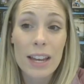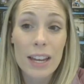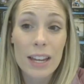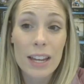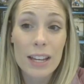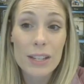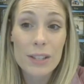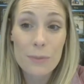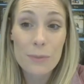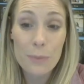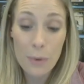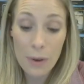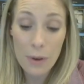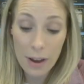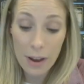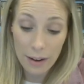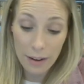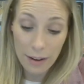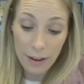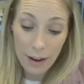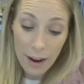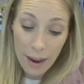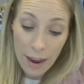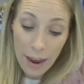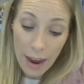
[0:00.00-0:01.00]
is
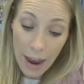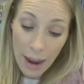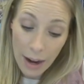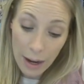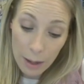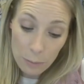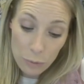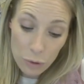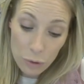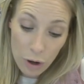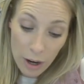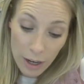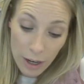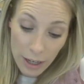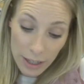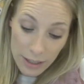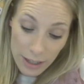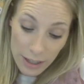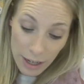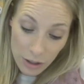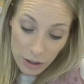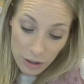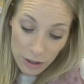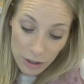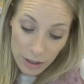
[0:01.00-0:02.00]
1. And I'm drawing
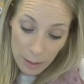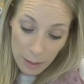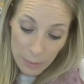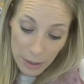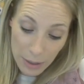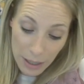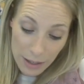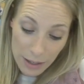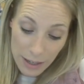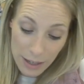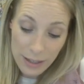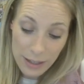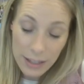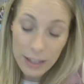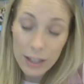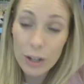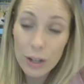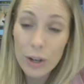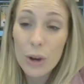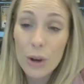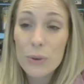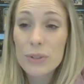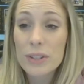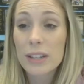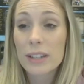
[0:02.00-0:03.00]
attention to that because I see a
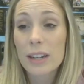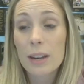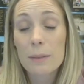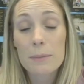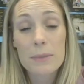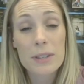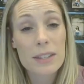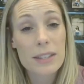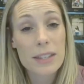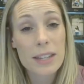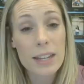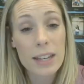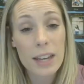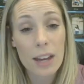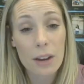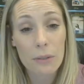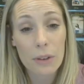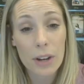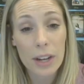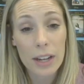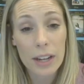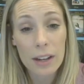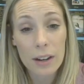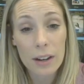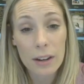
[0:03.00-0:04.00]
cosine times a secant
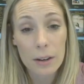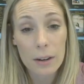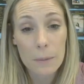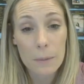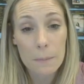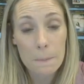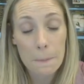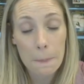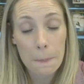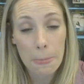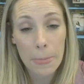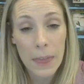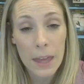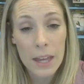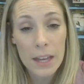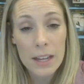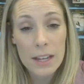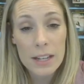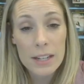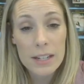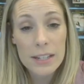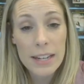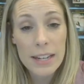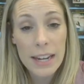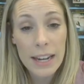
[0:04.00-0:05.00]
right here.
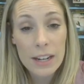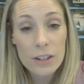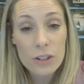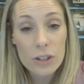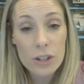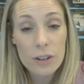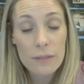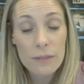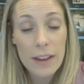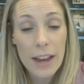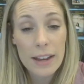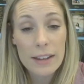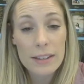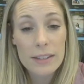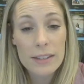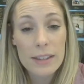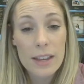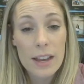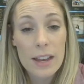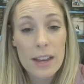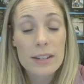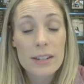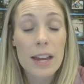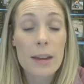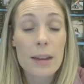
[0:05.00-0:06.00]
Tangent of x
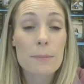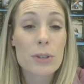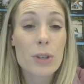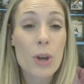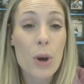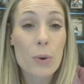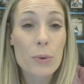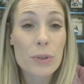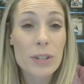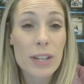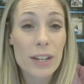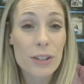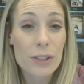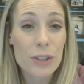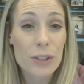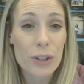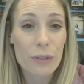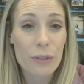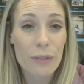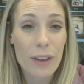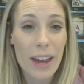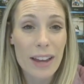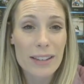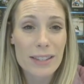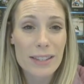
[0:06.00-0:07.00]
times cotangent of
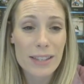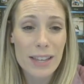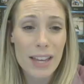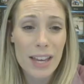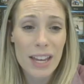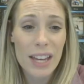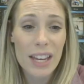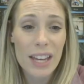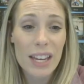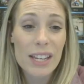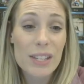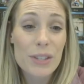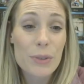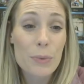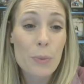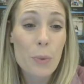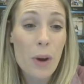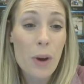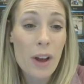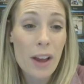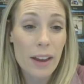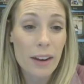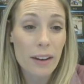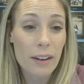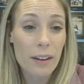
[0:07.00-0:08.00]
x is
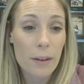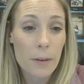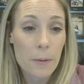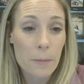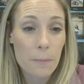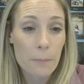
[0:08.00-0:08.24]
1.